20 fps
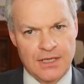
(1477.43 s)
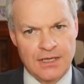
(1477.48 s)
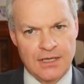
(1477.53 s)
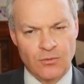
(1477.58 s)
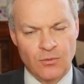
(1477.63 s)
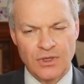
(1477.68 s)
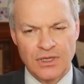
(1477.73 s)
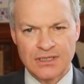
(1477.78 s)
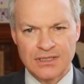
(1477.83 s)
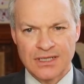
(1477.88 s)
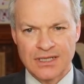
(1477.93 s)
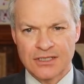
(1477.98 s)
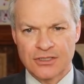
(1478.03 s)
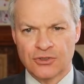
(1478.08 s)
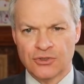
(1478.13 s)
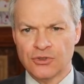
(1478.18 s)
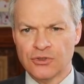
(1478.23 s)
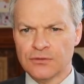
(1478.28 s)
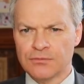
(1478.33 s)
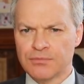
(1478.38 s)
And, well, there
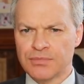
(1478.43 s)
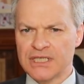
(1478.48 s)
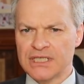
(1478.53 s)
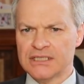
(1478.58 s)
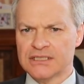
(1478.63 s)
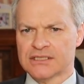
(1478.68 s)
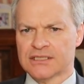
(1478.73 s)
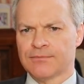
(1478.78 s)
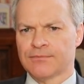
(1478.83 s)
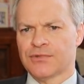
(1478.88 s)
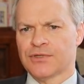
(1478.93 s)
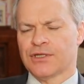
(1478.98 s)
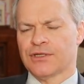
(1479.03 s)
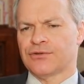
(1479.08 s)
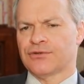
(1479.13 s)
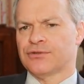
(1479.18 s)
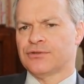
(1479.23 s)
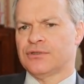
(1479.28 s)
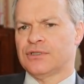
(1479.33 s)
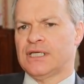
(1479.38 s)
could be something
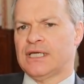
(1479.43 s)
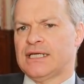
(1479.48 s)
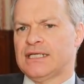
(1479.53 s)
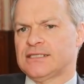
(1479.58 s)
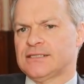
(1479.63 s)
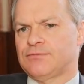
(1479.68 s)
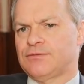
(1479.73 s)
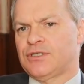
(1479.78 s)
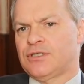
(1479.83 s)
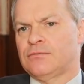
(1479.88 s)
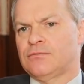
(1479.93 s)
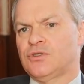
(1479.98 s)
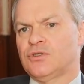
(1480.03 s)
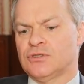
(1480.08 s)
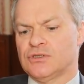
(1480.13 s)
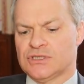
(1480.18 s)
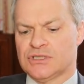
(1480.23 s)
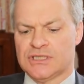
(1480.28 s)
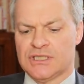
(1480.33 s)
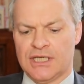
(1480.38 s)
through the S, but I'm
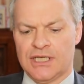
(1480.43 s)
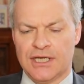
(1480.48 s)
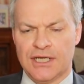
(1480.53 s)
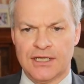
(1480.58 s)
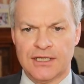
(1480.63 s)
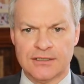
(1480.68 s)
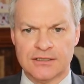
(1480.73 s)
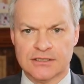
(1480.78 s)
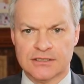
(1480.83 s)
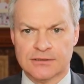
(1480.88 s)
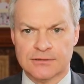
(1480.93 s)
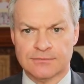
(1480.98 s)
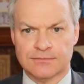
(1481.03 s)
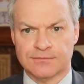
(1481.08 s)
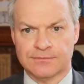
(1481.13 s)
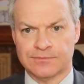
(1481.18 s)
not seeing it.